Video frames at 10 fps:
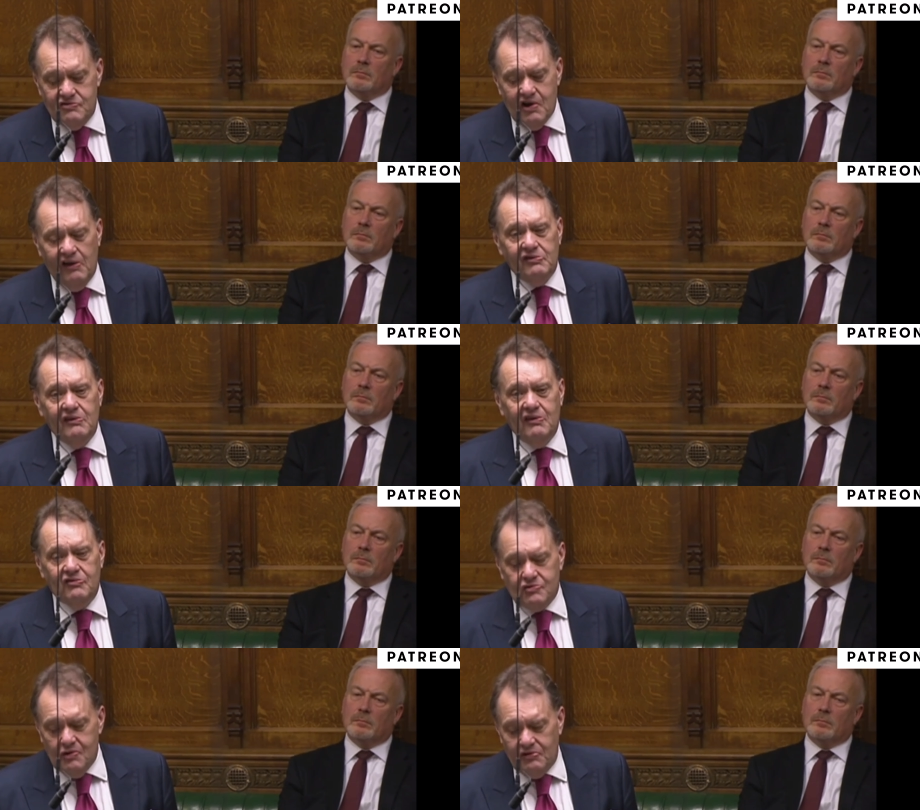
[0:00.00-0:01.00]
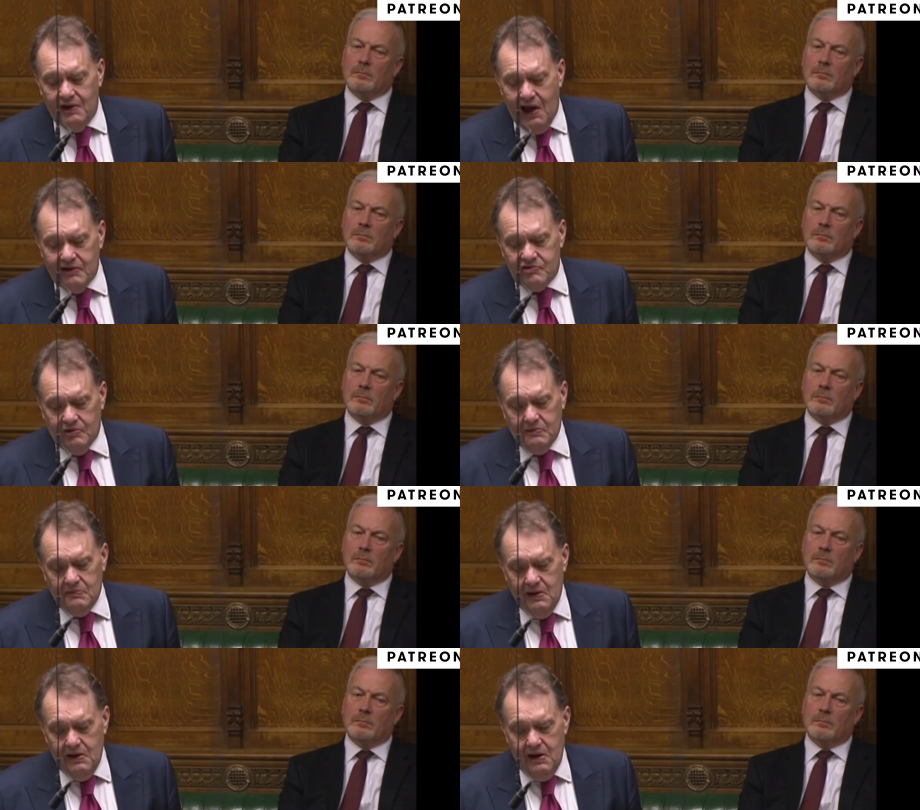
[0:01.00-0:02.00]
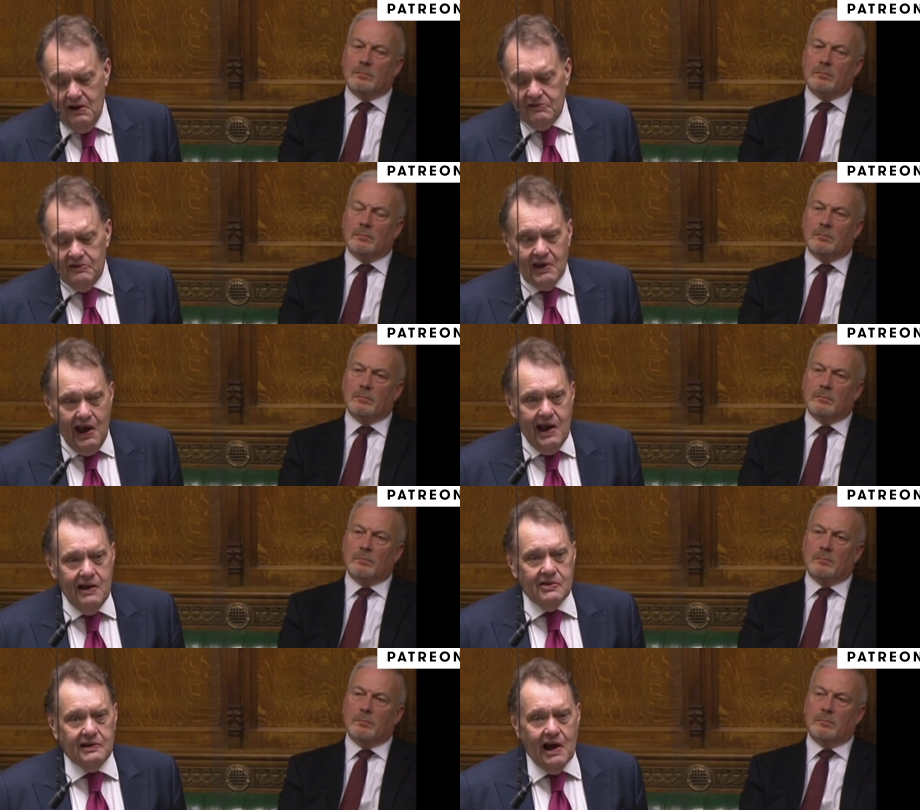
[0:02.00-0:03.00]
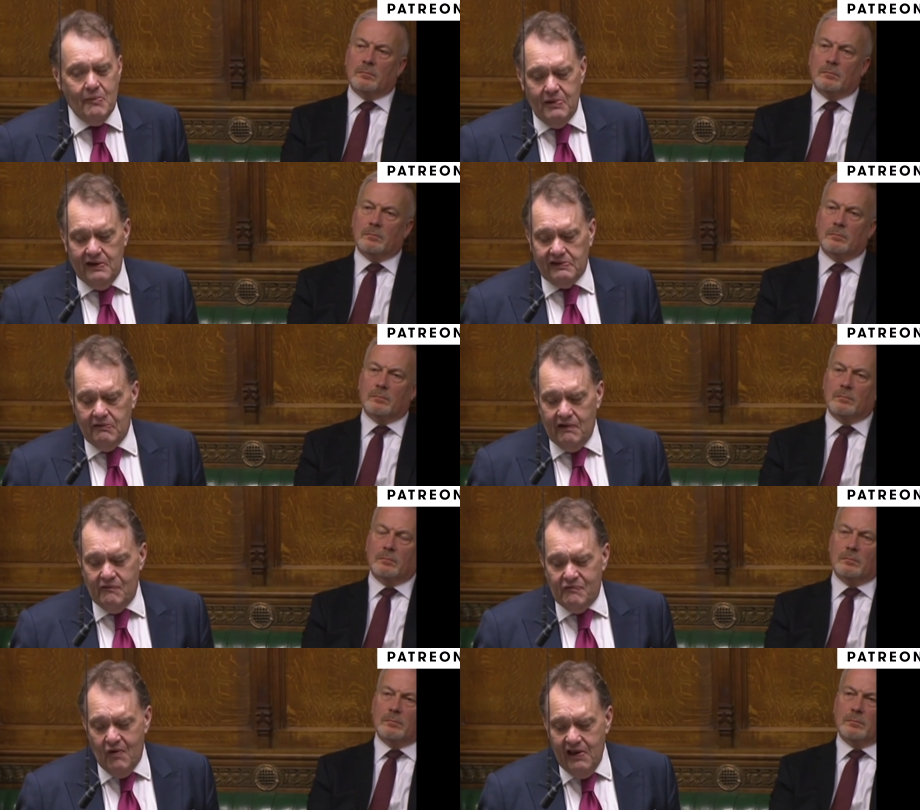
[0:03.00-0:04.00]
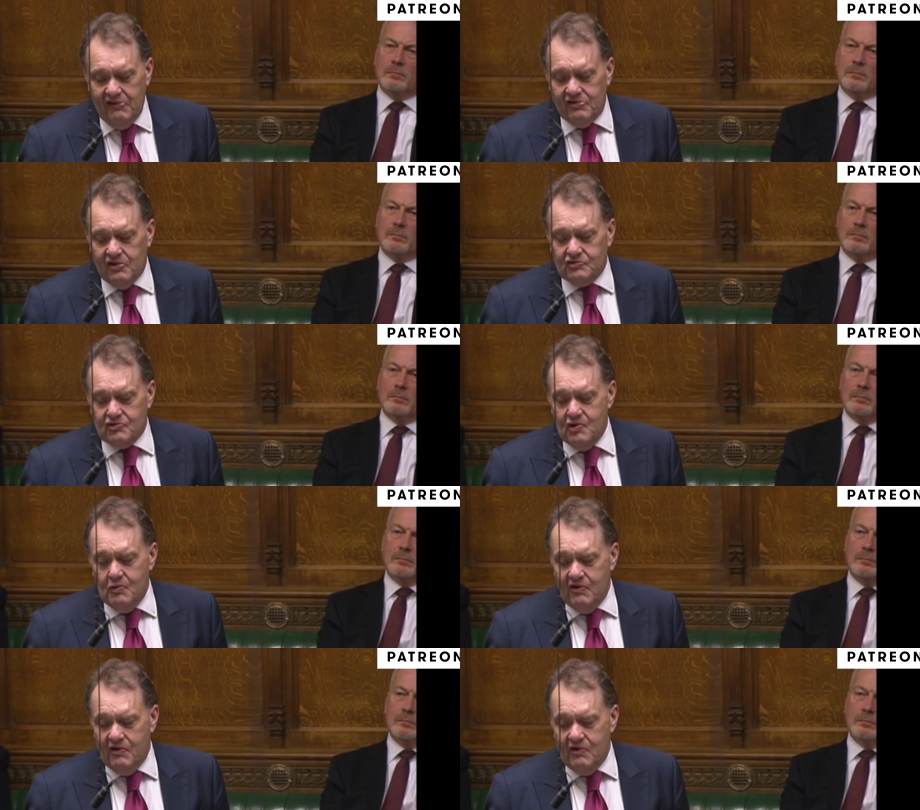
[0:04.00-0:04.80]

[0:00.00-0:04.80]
Speaker 1: justice is truth in action. Today, the government is giving voice to the true wish